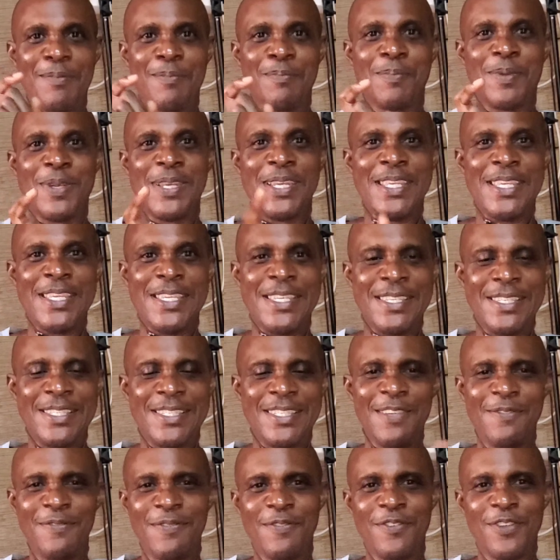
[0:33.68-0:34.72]
please,
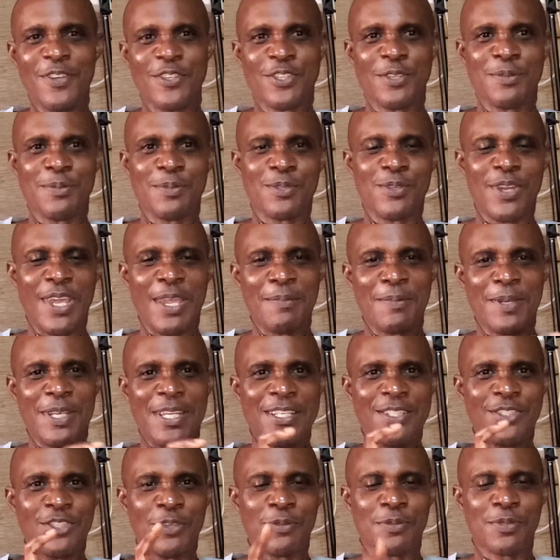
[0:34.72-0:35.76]
if you're not subscribed, click
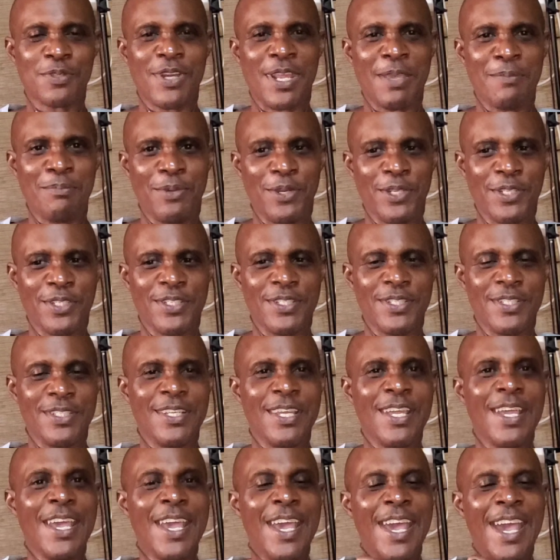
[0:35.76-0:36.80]
the subscribe button.
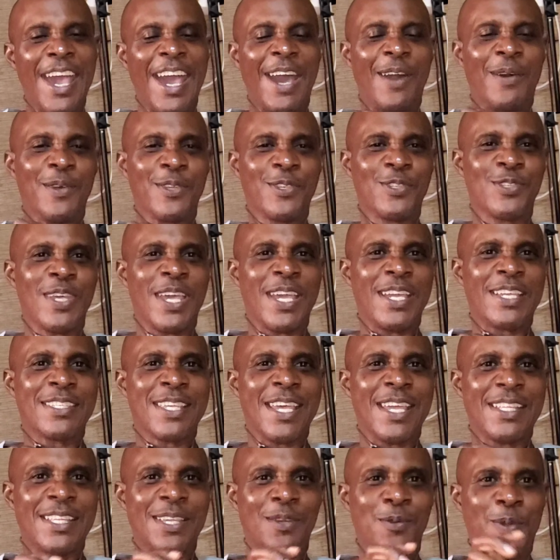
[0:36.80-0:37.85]
I was so
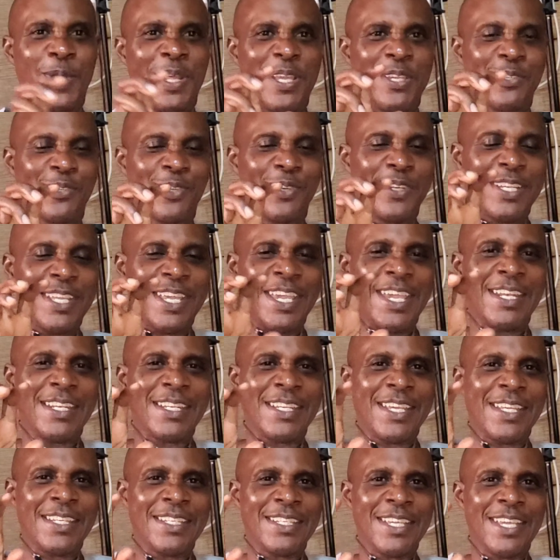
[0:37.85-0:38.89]
excited when I saw the
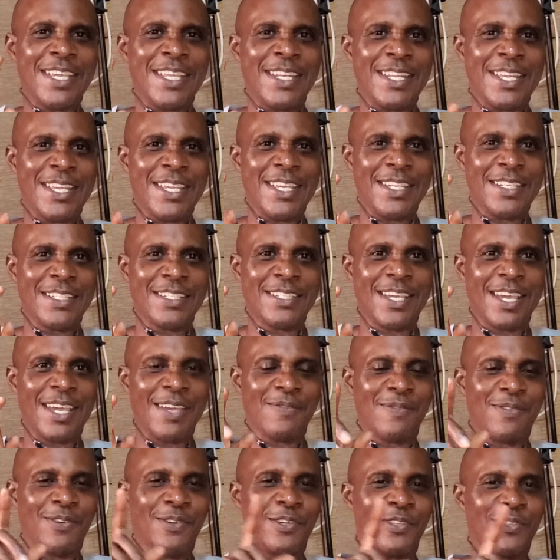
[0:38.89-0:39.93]
8888. I
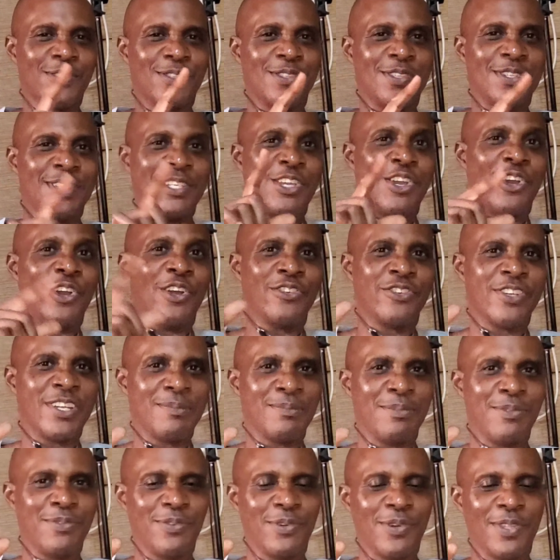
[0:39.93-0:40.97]
forgot to see the 100
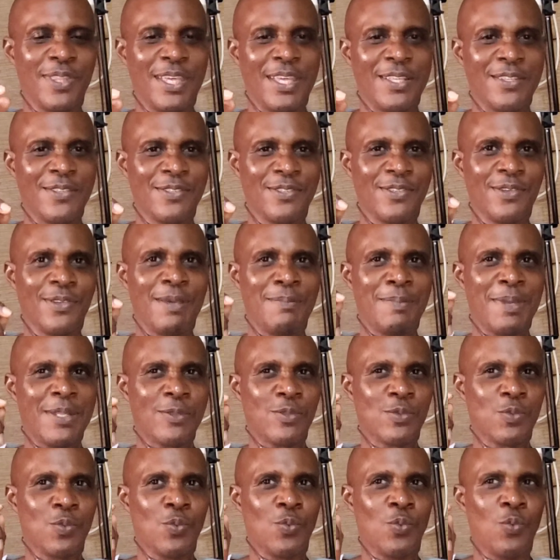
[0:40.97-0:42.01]
before that. So I'm
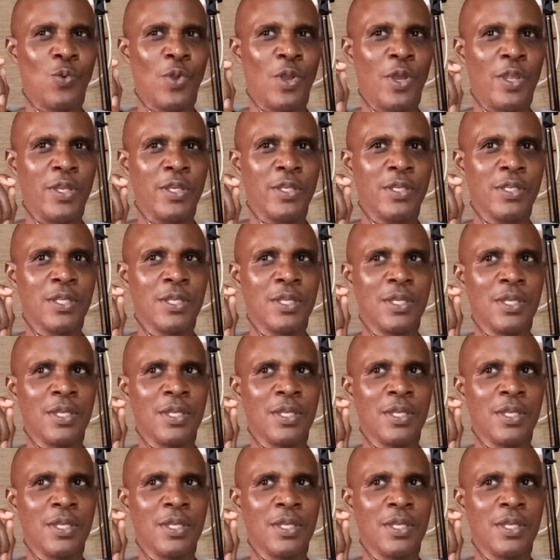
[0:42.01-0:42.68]
at 1.